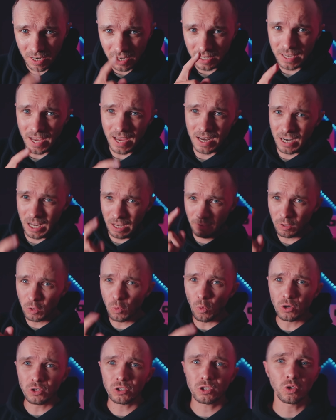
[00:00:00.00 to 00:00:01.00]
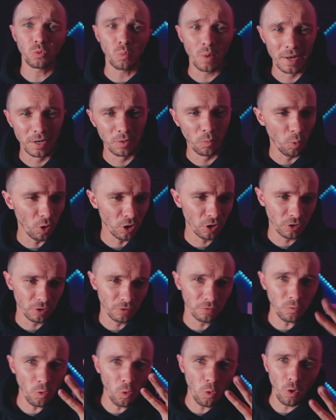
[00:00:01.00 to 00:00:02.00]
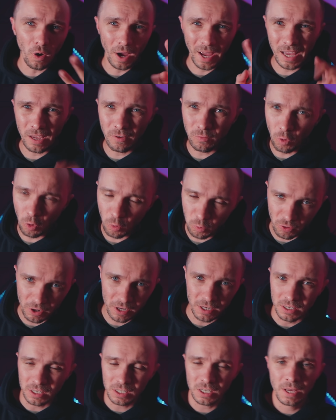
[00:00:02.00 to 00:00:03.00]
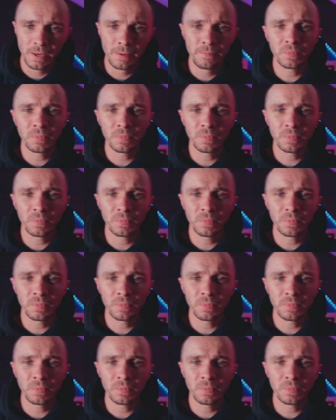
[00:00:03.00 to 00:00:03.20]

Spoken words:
Again, if you want to win one of the 4 A4 prints,